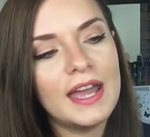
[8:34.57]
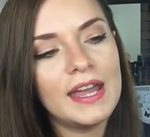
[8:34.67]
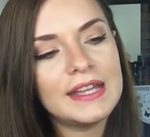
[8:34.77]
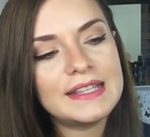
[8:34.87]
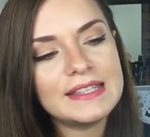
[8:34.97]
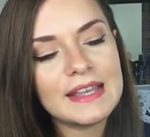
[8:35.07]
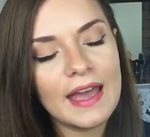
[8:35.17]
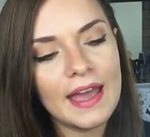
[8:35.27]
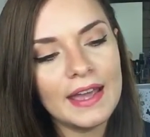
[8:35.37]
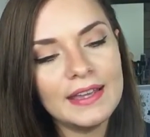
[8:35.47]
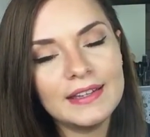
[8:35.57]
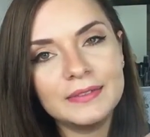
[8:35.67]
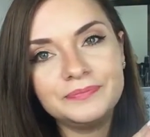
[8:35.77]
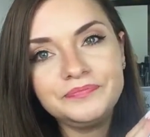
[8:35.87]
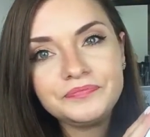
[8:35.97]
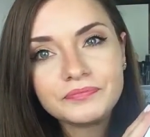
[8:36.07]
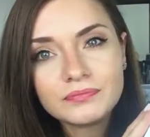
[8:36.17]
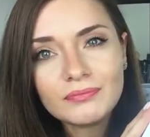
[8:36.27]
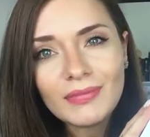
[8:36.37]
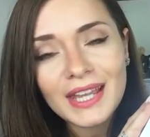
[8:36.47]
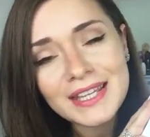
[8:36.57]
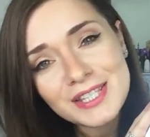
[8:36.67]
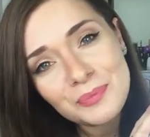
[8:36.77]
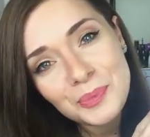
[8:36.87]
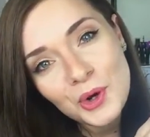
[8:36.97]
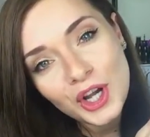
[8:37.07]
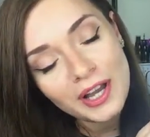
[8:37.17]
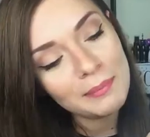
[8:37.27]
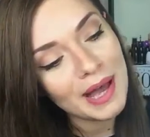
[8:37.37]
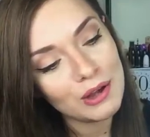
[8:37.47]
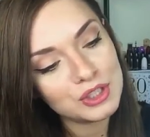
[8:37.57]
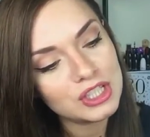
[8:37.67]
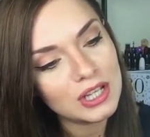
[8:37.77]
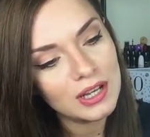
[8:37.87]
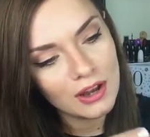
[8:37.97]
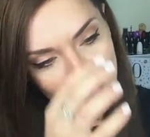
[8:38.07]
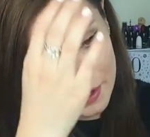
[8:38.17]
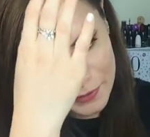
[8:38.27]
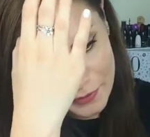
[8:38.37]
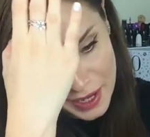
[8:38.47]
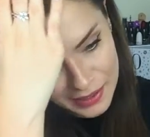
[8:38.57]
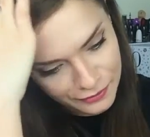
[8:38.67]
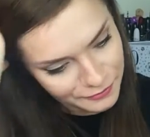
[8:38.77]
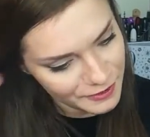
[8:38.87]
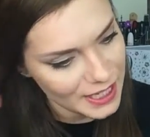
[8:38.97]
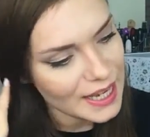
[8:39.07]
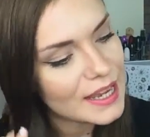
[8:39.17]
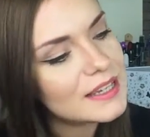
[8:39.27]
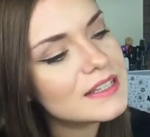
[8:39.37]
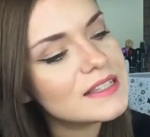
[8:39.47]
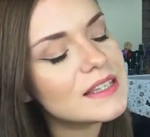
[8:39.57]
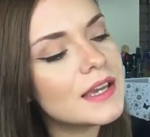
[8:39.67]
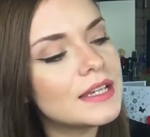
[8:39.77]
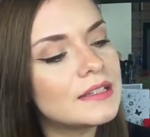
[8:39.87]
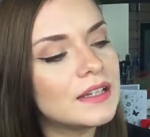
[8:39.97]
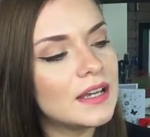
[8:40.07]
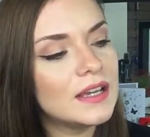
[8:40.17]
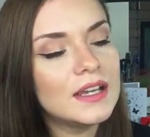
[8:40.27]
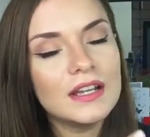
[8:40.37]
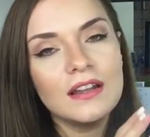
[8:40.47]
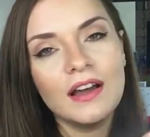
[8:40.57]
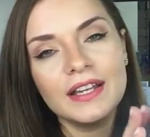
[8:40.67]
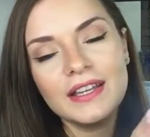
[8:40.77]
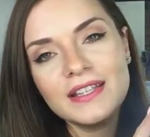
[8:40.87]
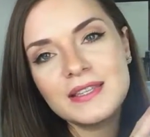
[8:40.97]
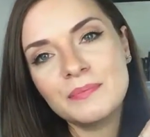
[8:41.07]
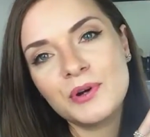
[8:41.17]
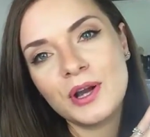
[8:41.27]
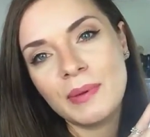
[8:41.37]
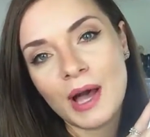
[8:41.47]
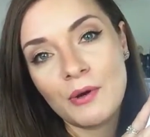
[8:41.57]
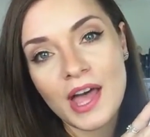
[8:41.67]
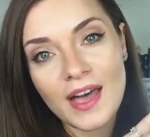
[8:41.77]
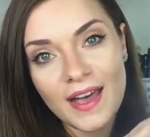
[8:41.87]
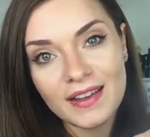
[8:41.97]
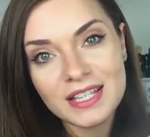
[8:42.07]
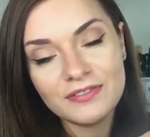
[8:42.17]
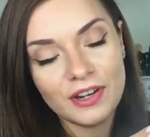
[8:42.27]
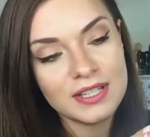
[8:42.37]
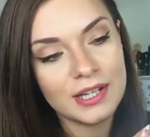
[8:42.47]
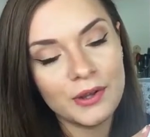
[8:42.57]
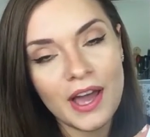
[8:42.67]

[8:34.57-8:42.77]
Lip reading: It's a book about life and feelings, and like, it's a book about her, as far as I know.